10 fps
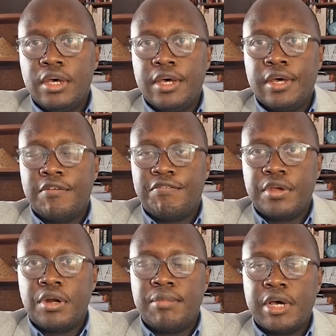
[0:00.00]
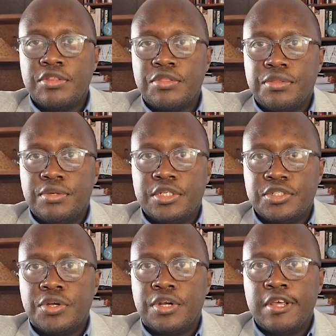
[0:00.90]
a fair amount,
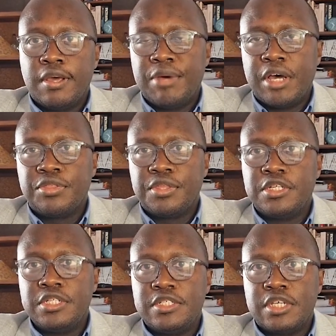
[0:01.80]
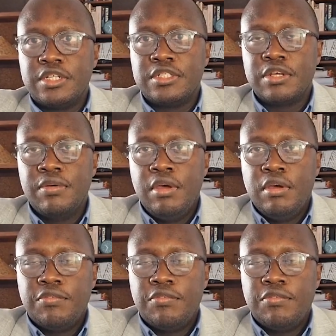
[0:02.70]
certainly about 30 cents,